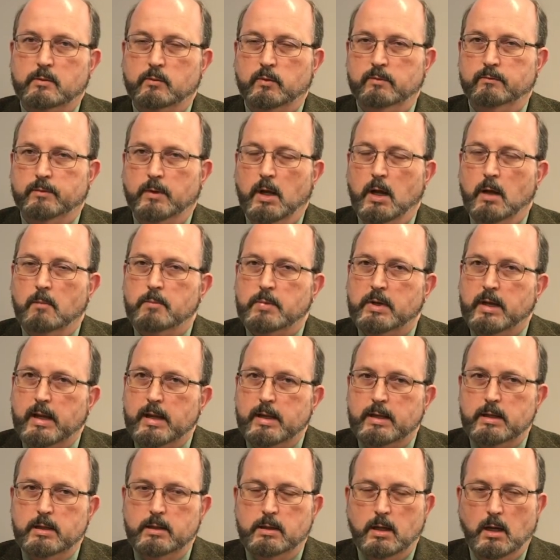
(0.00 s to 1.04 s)
We've
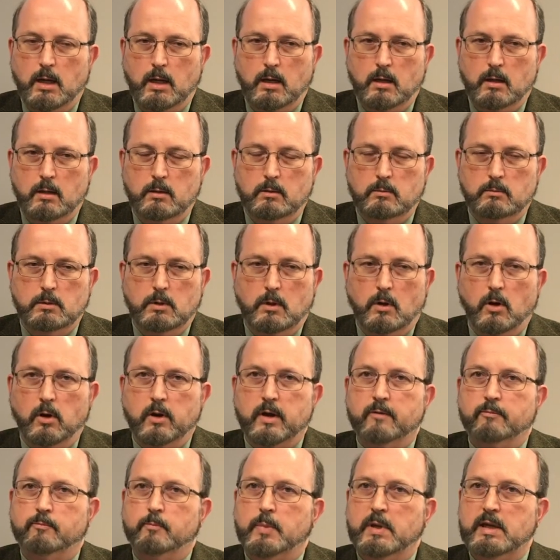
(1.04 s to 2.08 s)
updated our
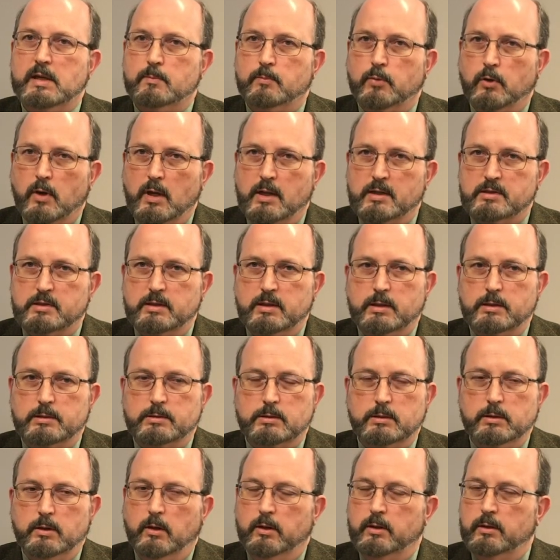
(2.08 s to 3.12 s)
RFP process.
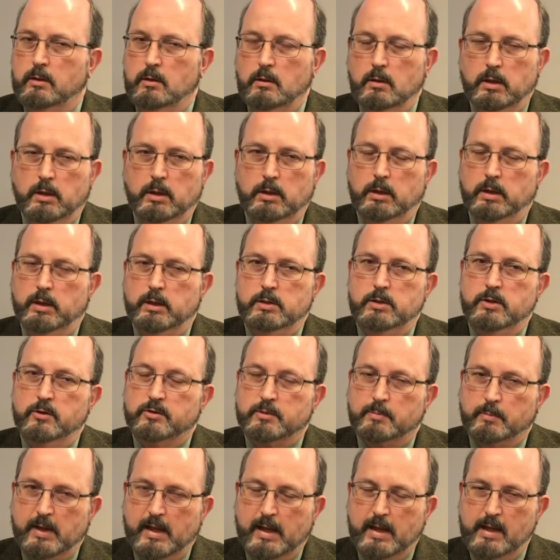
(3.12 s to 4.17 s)
You know, in years
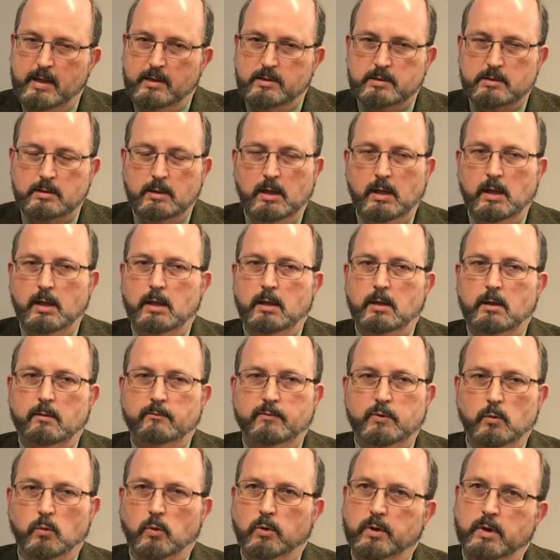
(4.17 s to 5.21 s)
past, if
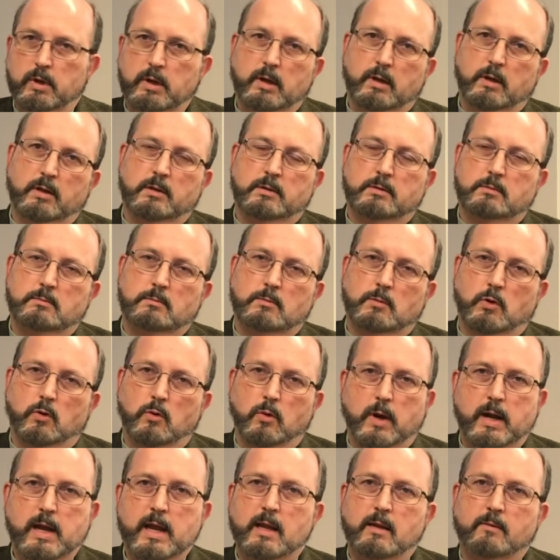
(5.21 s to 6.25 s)
you wanted to get a
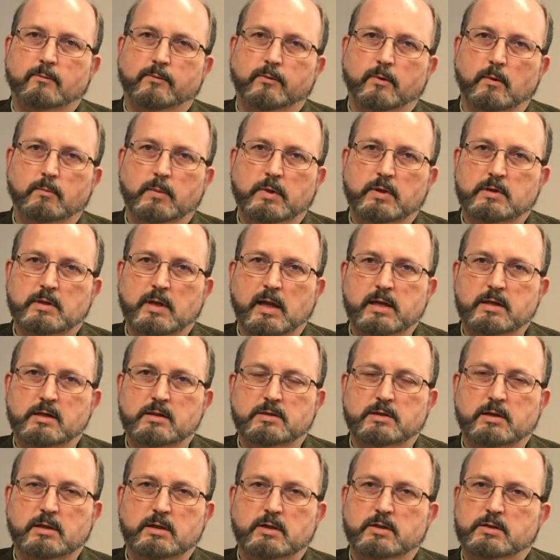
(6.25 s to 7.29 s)
grant from this
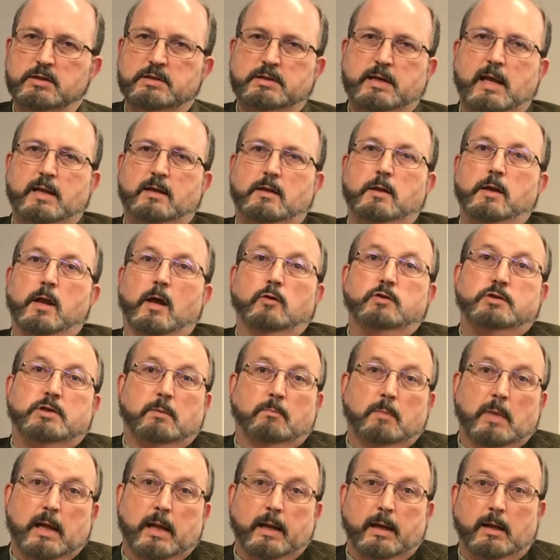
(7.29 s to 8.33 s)
agency, you just had to know
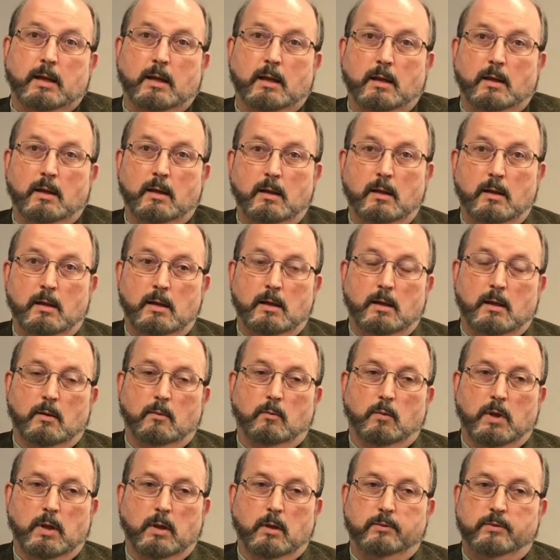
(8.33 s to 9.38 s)
somebody.
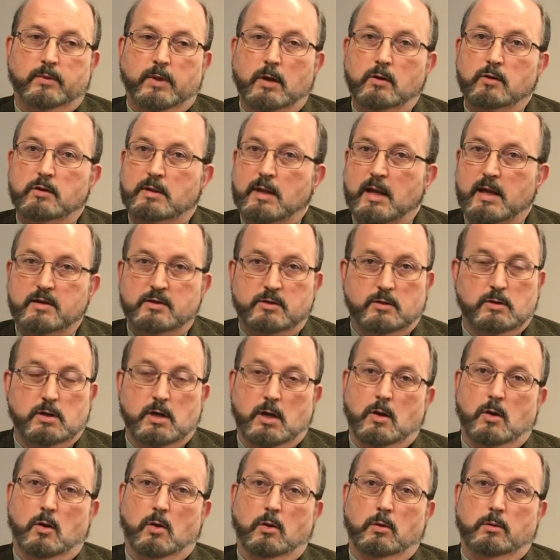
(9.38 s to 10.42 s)
Well, those days are
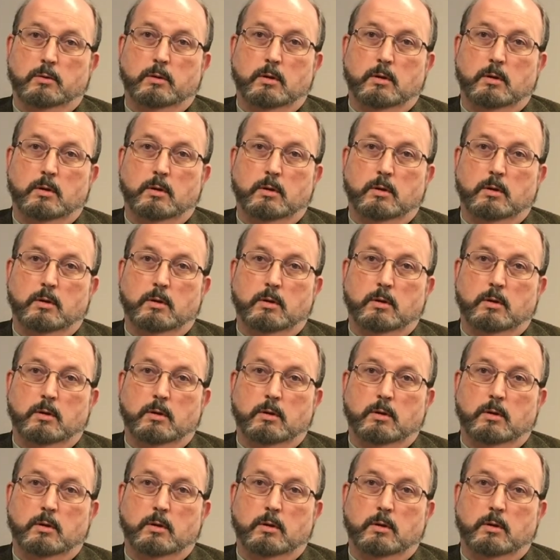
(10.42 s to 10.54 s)
gone.